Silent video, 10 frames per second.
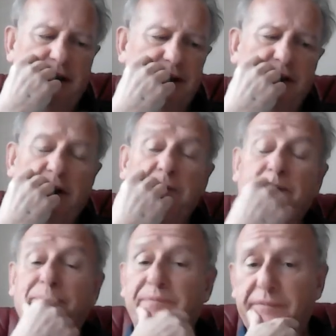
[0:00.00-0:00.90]
So
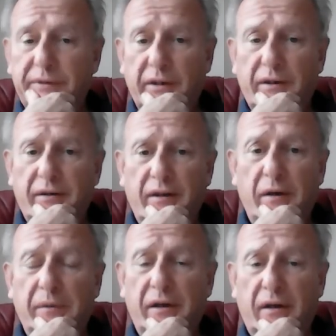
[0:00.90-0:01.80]

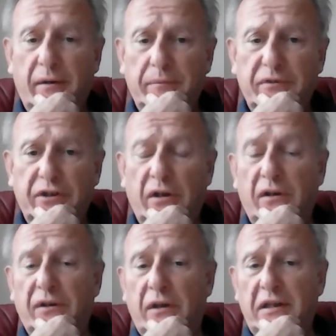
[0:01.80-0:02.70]
there we are,
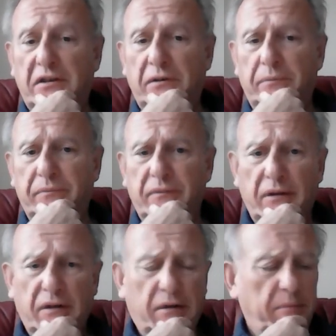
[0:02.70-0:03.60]
Charlton Heston
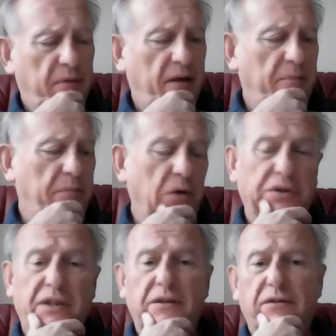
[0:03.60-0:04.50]
playing
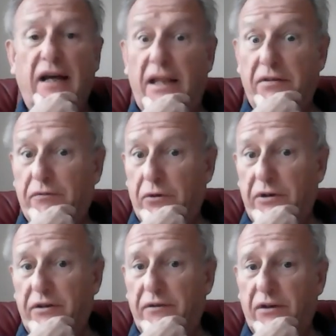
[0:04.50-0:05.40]
Moses and the
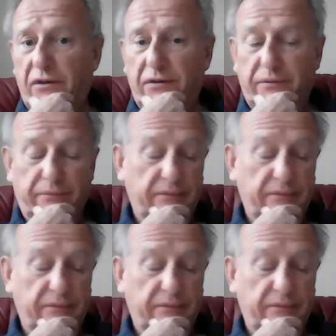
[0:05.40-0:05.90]
voice of God.